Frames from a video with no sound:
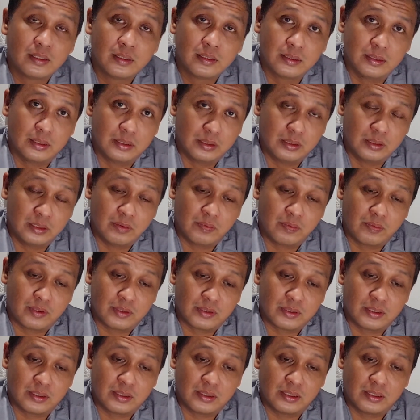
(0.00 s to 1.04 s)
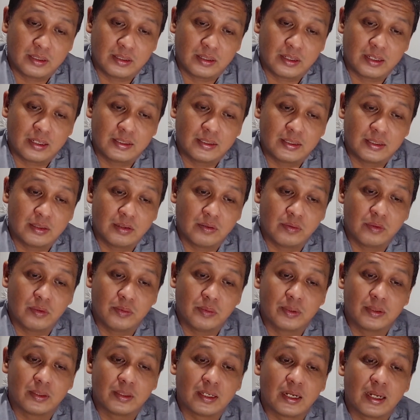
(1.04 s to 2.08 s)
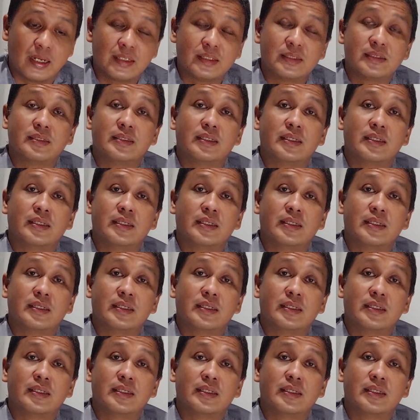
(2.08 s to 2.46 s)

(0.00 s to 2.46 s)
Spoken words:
the Universal Declaration of Human Rights